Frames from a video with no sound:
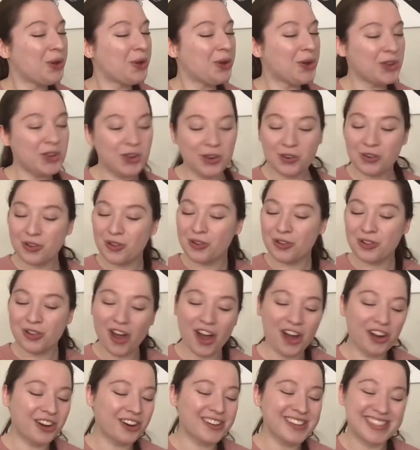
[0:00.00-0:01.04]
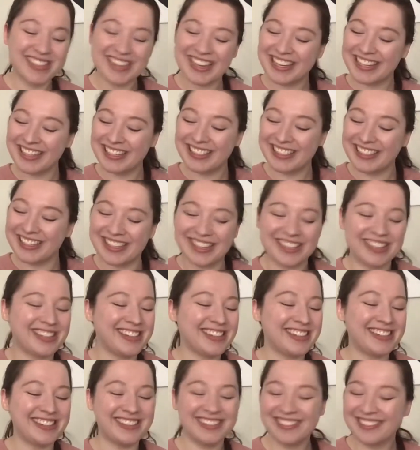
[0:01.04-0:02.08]
You're no longer stinky,
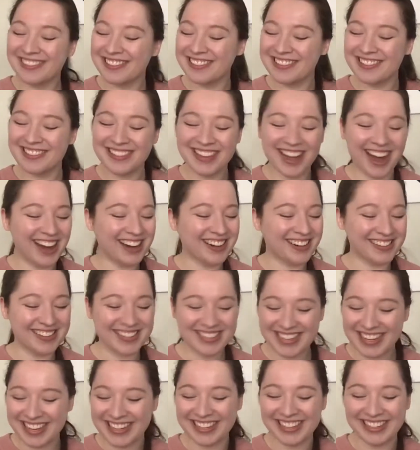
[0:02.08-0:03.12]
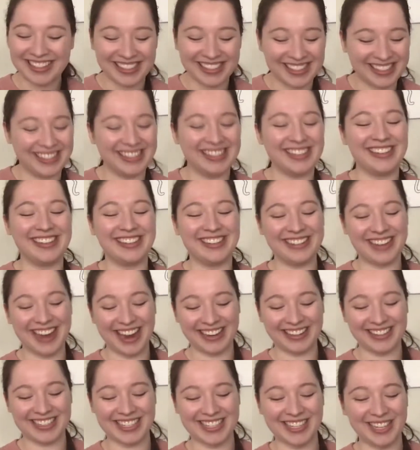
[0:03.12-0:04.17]
you're no longer stinky.
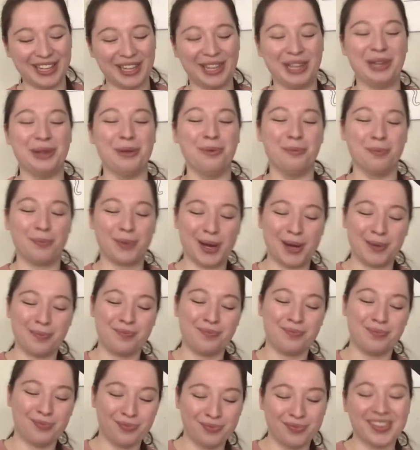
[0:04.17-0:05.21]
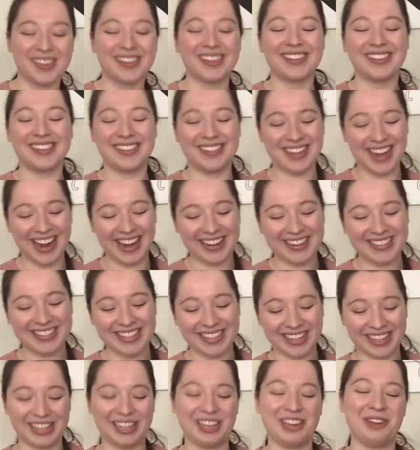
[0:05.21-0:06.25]
Nice clean bum, nice
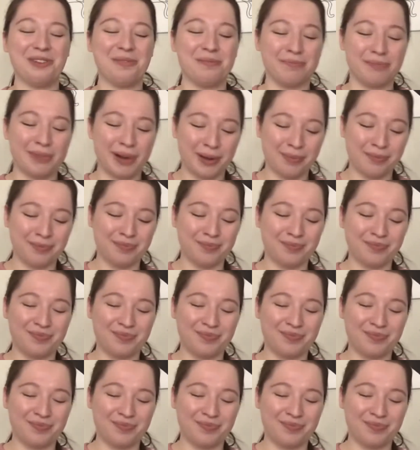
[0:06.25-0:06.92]
clean bum.